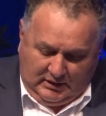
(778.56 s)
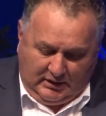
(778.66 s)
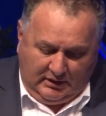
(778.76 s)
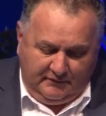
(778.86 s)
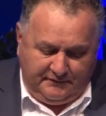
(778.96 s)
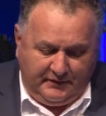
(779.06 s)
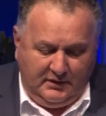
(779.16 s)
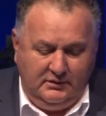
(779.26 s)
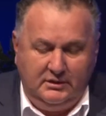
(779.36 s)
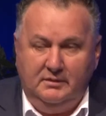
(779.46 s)
And I've
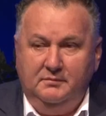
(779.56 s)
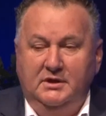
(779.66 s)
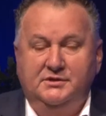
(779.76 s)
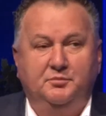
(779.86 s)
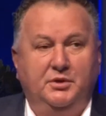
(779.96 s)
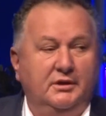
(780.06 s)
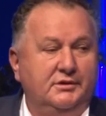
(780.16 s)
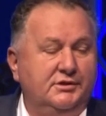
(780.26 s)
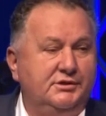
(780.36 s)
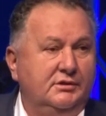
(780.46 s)
found as a
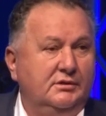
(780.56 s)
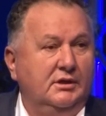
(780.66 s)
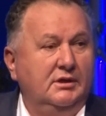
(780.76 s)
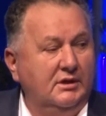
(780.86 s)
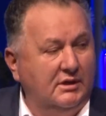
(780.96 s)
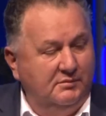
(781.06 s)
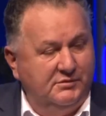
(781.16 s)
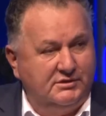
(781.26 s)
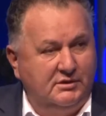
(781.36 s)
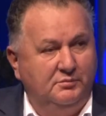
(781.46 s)
politician,
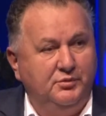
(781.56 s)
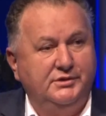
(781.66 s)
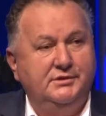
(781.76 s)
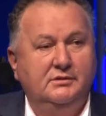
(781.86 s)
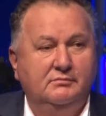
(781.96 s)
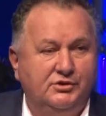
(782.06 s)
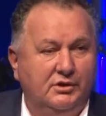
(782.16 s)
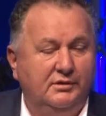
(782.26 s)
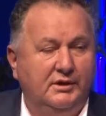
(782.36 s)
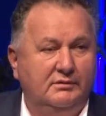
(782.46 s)
Mr. President,
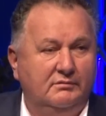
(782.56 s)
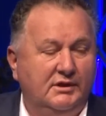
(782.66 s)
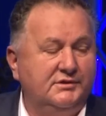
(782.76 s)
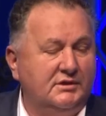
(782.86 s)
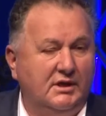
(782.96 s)
John, that that's the